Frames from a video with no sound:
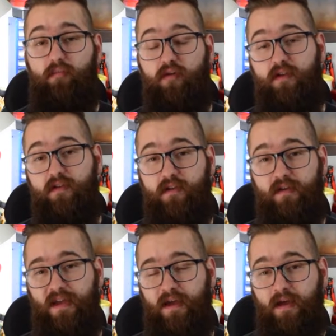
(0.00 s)
printing.
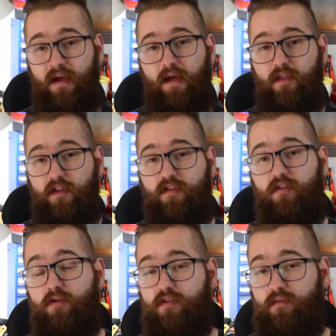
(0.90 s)
These are
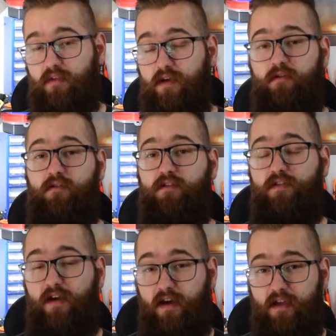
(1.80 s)
tools and materials
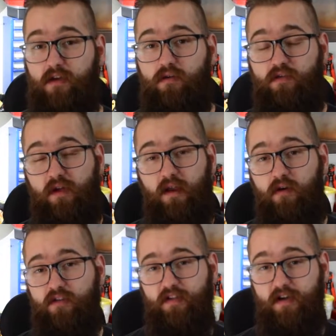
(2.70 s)
that I use
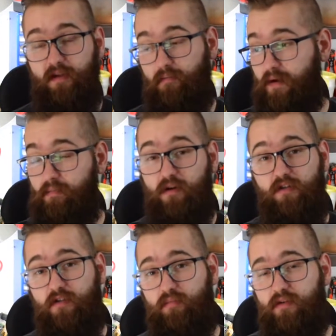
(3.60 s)
alongside my
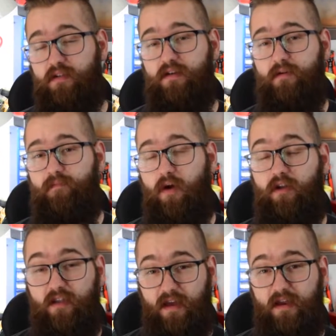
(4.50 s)
personal printer on
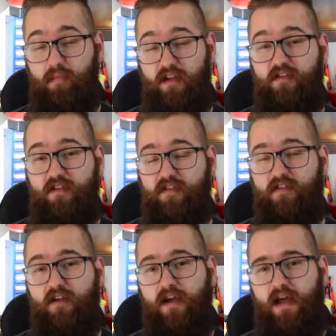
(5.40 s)
a daily basis